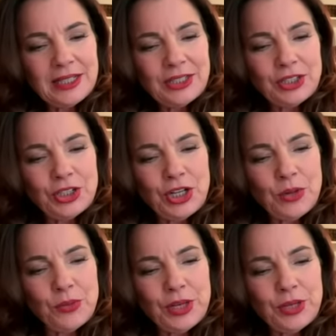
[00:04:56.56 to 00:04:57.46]
You
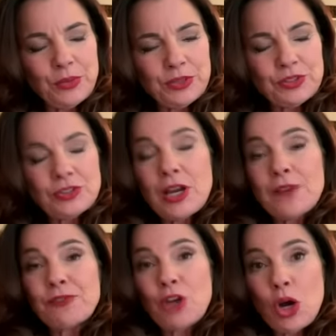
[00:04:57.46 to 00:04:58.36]
know, it was a
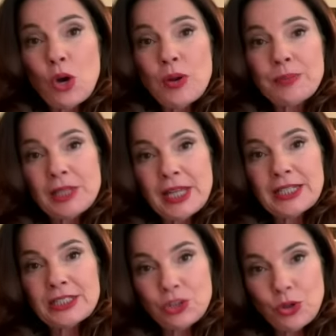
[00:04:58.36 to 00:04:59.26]
tough go. I'm
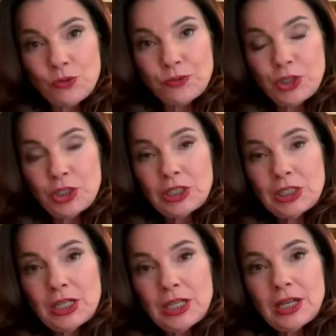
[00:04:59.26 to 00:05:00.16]
glad it's over.
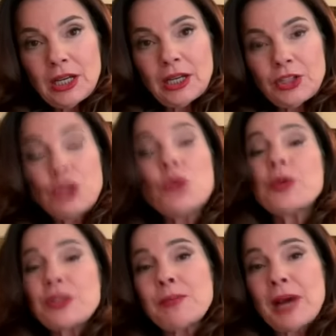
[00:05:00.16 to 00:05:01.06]
Mm. You
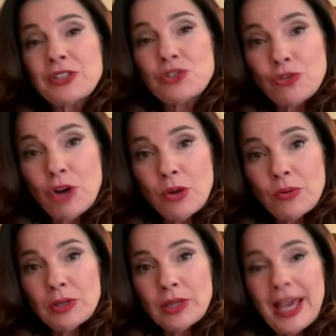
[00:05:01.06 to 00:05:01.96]
were the
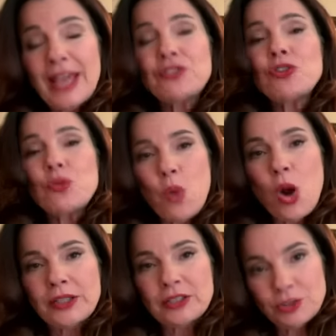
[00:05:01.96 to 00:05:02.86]
maestro and you
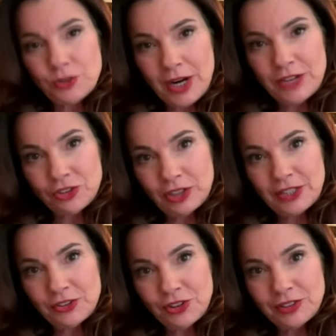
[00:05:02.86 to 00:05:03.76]
won.
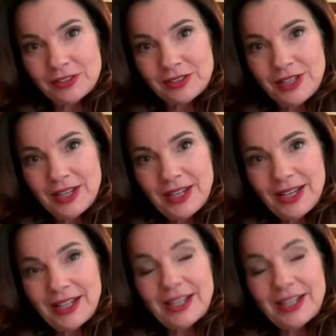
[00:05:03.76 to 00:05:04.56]
Congratulations. Wow. That's nice.